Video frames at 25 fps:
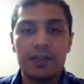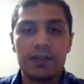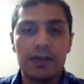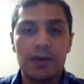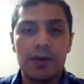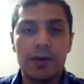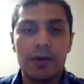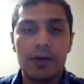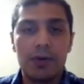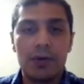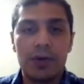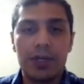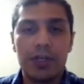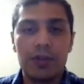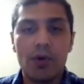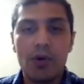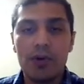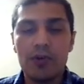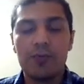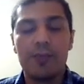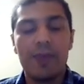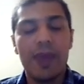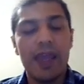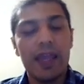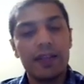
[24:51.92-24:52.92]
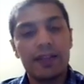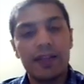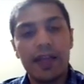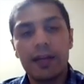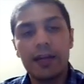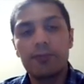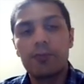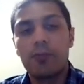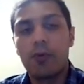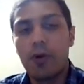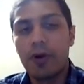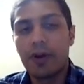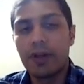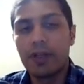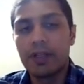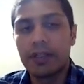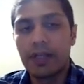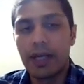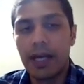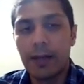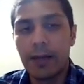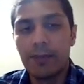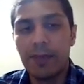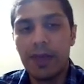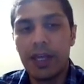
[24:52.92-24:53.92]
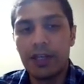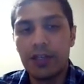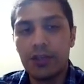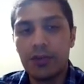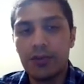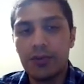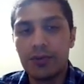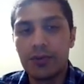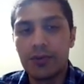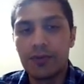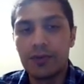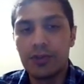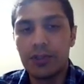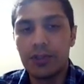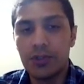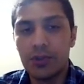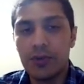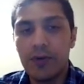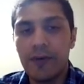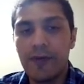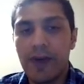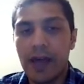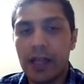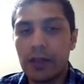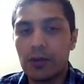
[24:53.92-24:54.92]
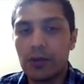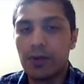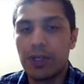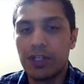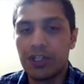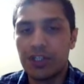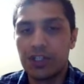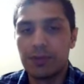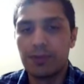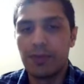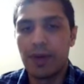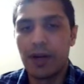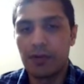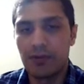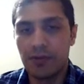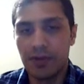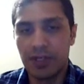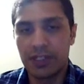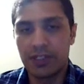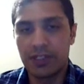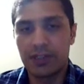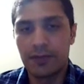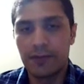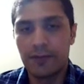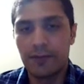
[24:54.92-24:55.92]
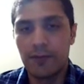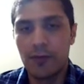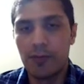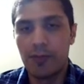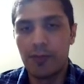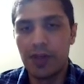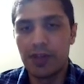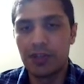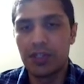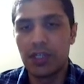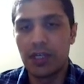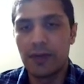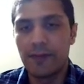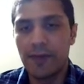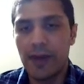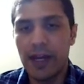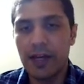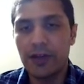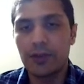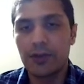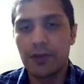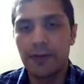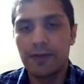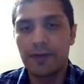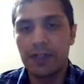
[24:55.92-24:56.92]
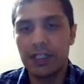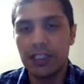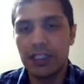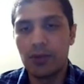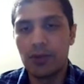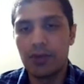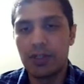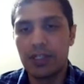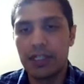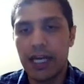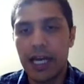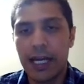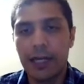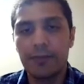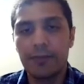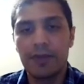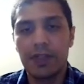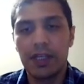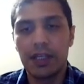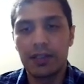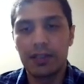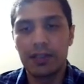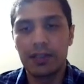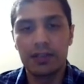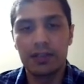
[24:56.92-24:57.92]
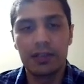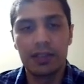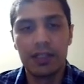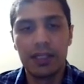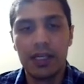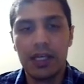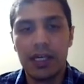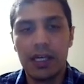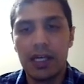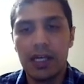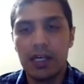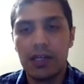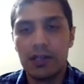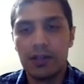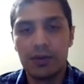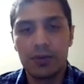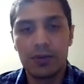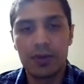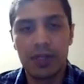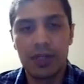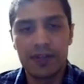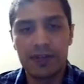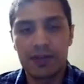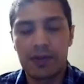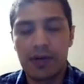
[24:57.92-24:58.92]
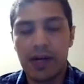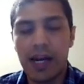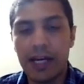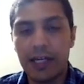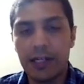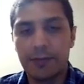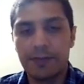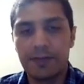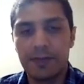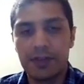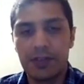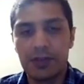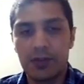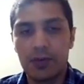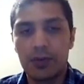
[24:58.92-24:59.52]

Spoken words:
So in order to make that point, I make use of two evaluation metrics for measuring effect of T on time taken to cluster items.